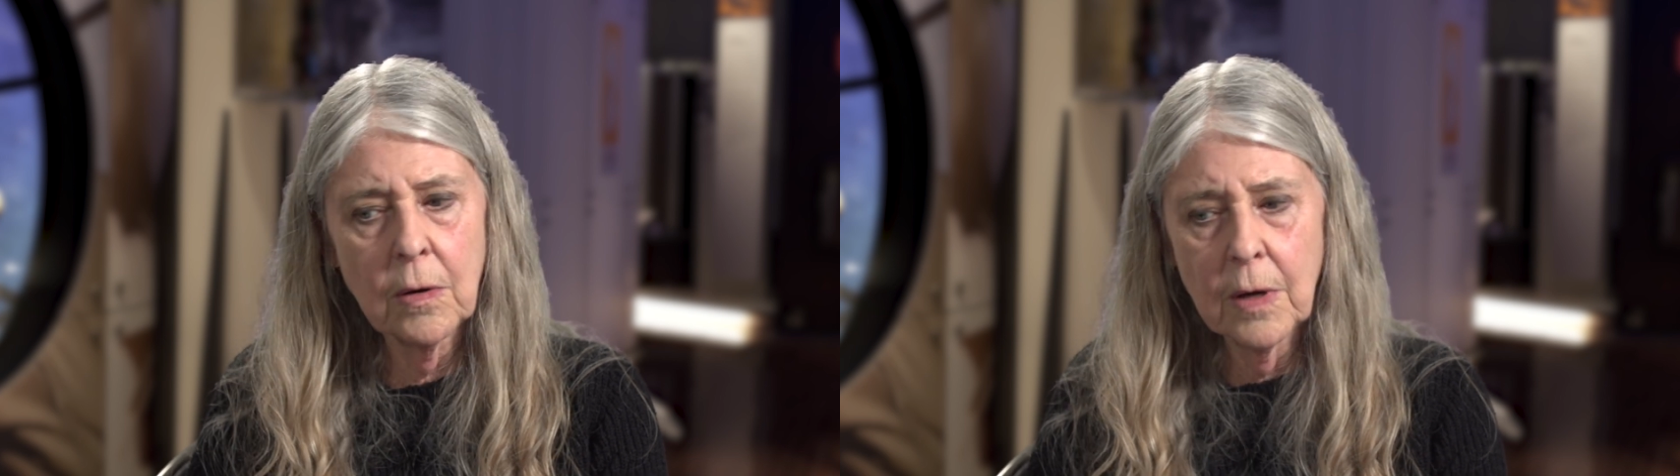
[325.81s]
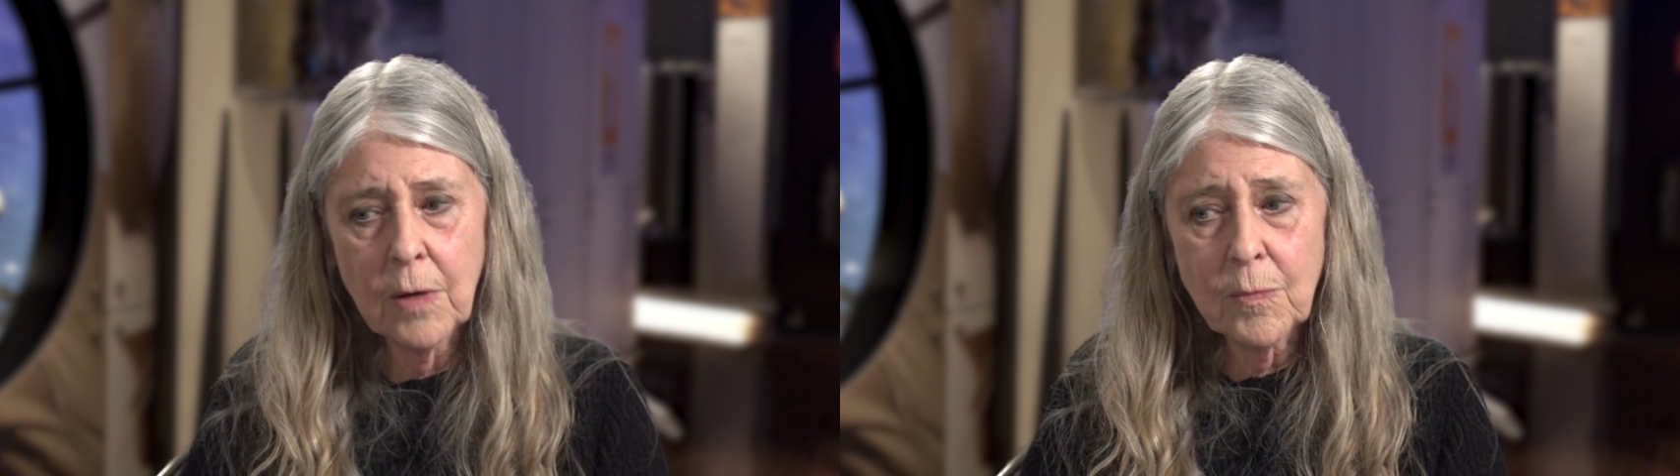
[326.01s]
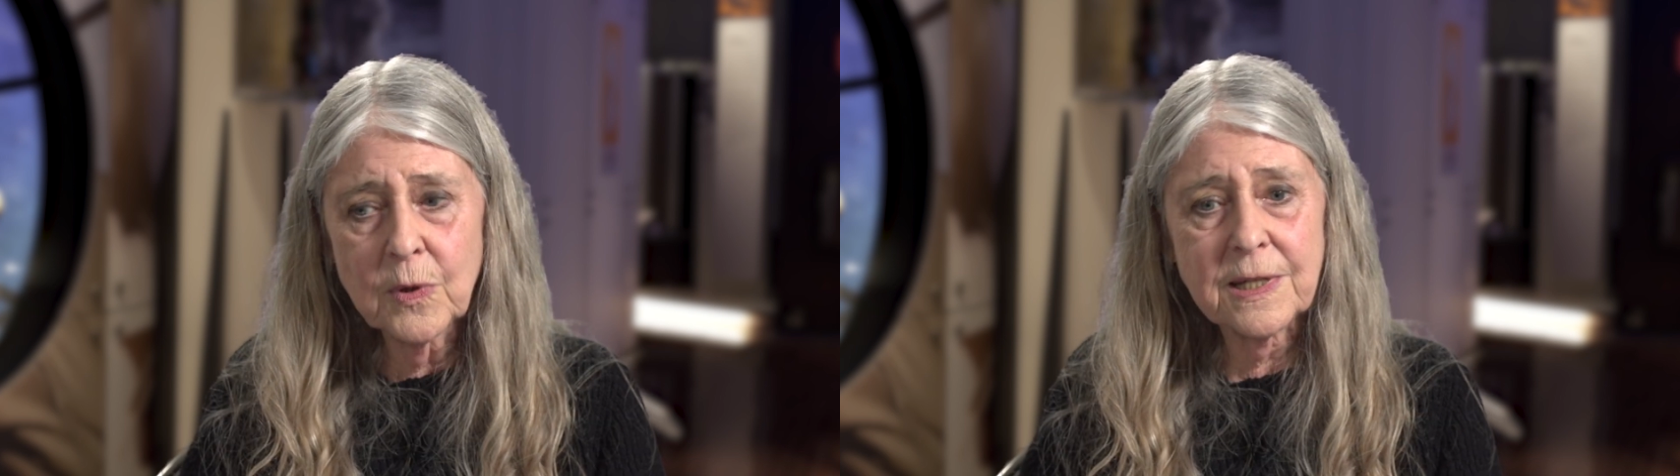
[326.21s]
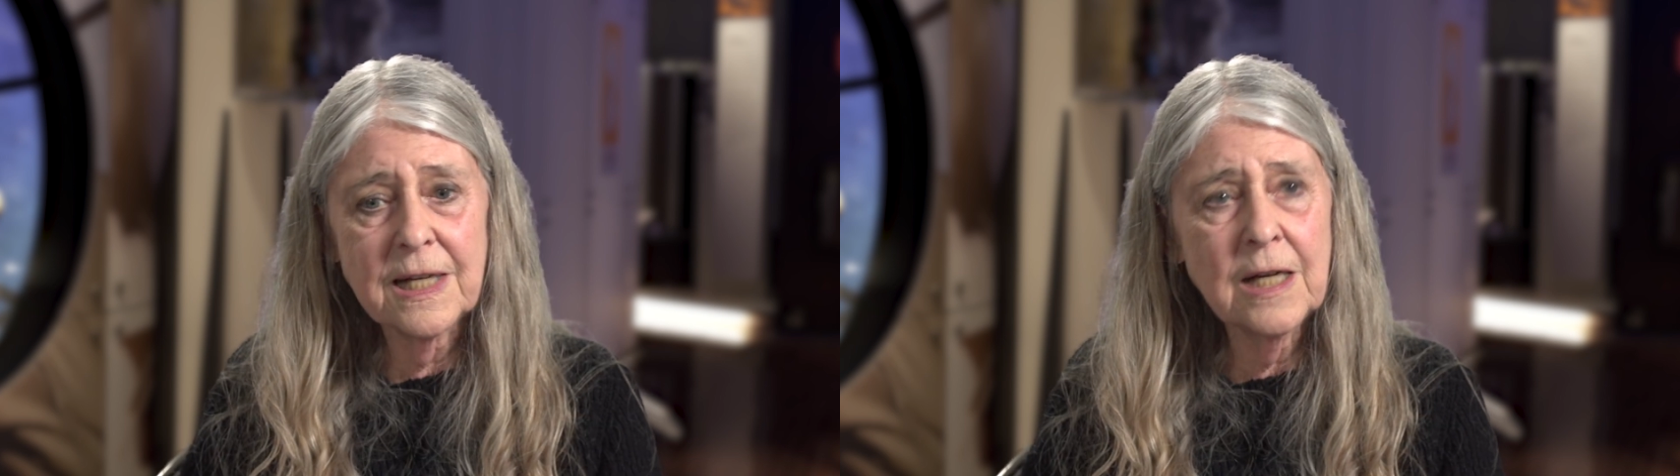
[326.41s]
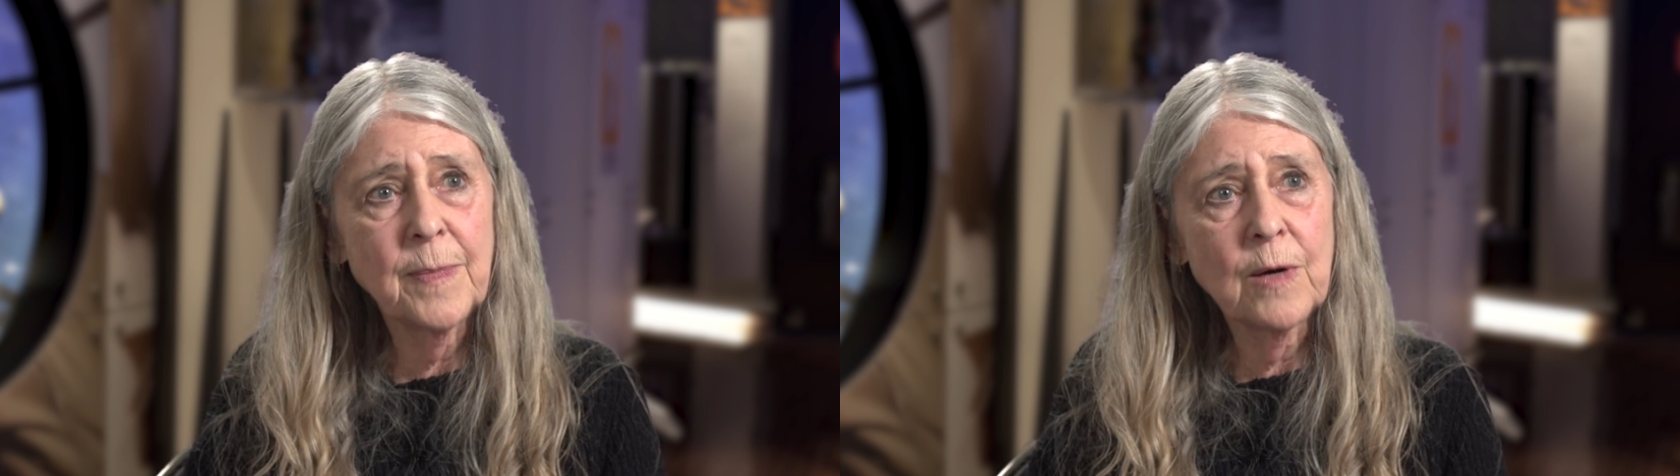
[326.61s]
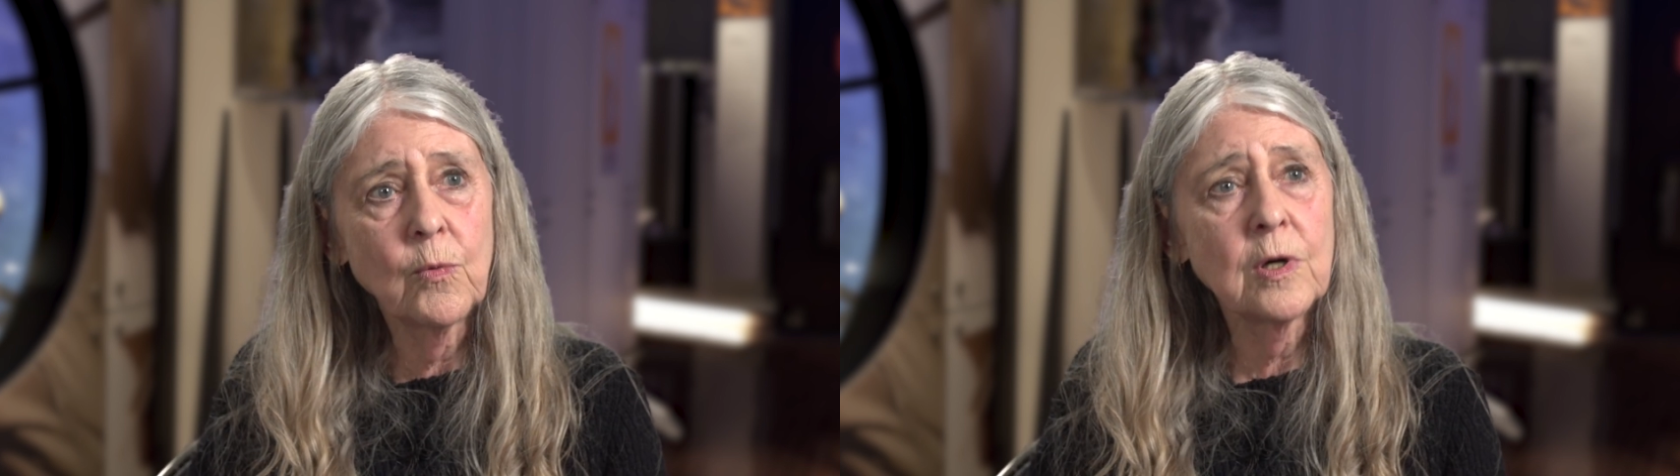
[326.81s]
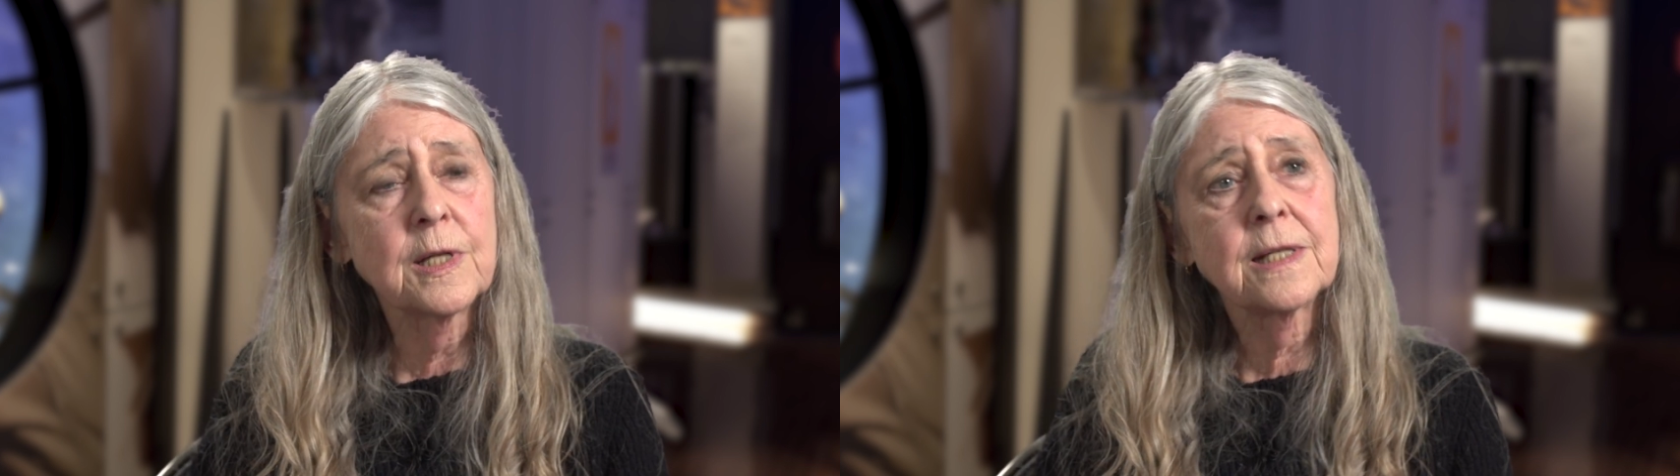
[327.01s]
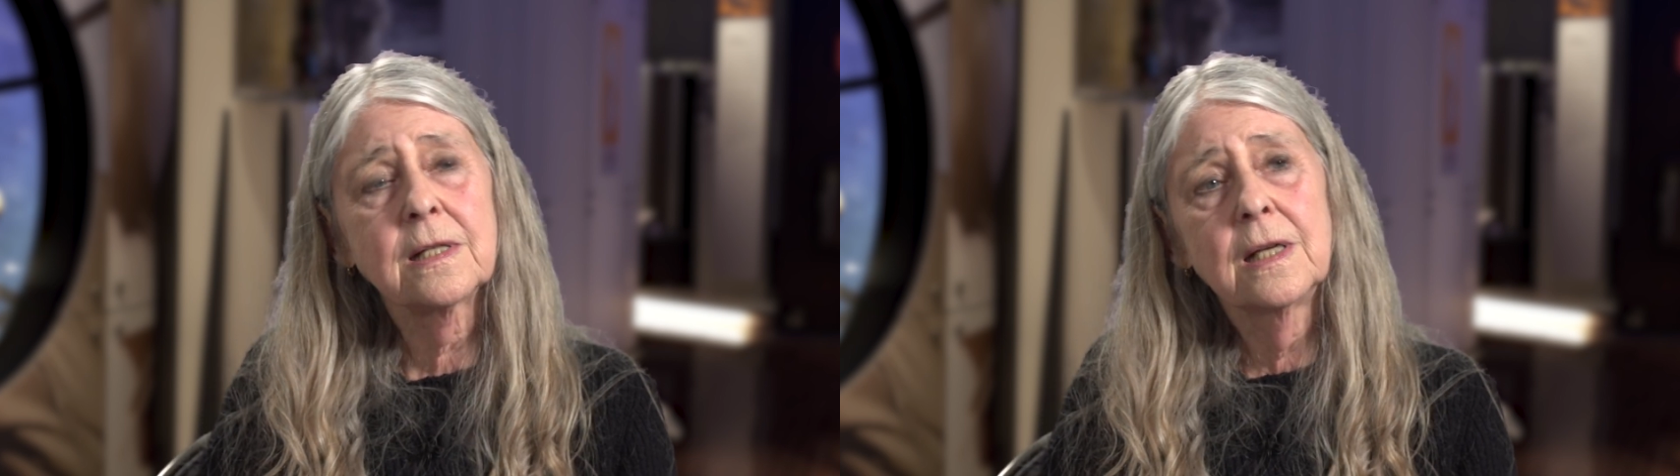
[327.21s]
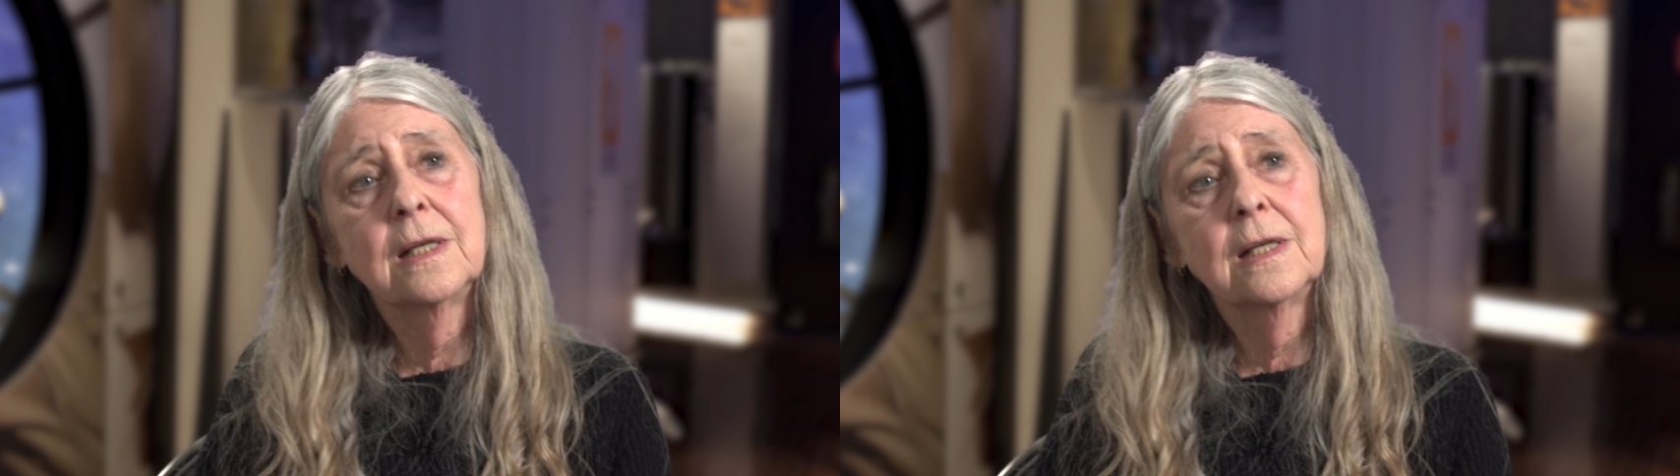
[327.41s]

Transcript: That almost seemed to be worse